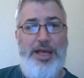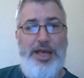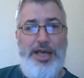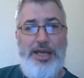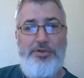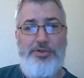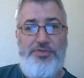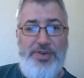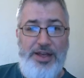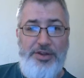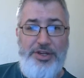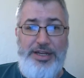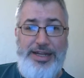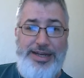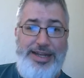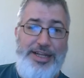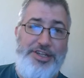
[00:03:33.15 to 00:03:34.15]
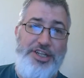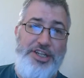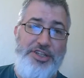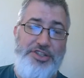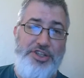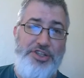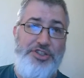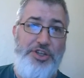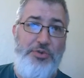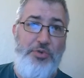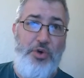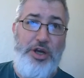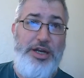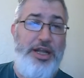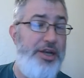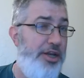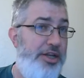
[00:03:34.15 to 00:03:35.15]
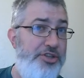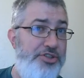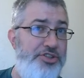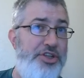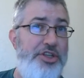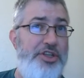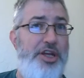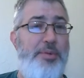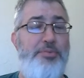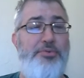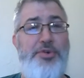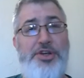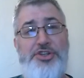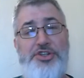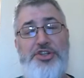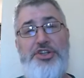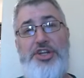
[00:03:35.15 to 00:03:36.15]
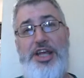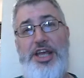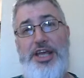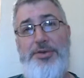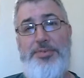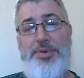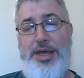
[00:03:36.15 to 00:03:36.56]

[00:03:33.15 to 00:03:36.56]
It was founded in 1861, and it is still in operation today.